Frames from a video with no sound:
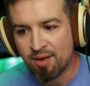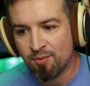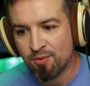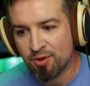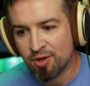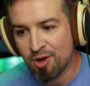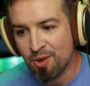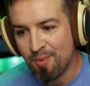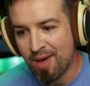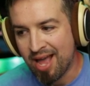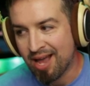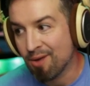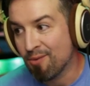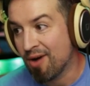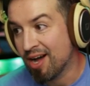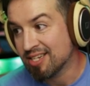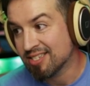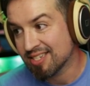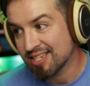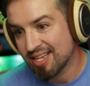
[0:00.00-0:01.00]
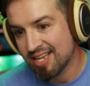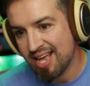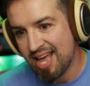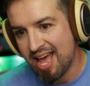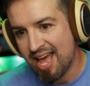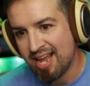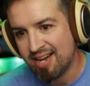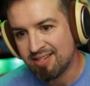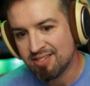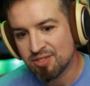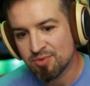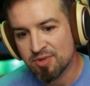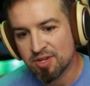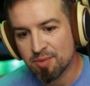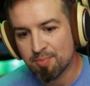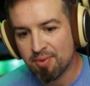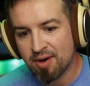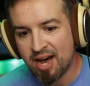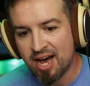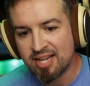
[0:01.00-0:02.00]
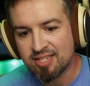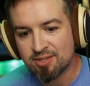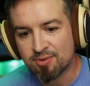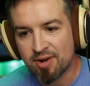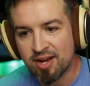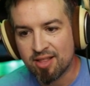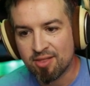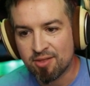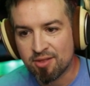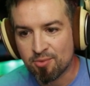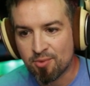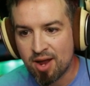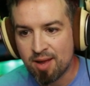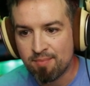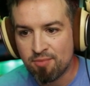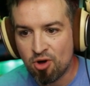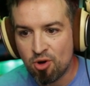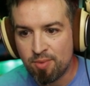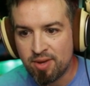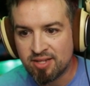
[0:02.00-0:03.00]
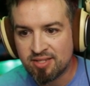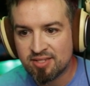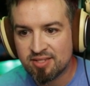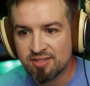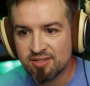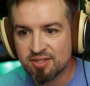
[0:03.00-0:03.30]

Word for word: We'll go back and watch it again, so we can pause it right at the right moments.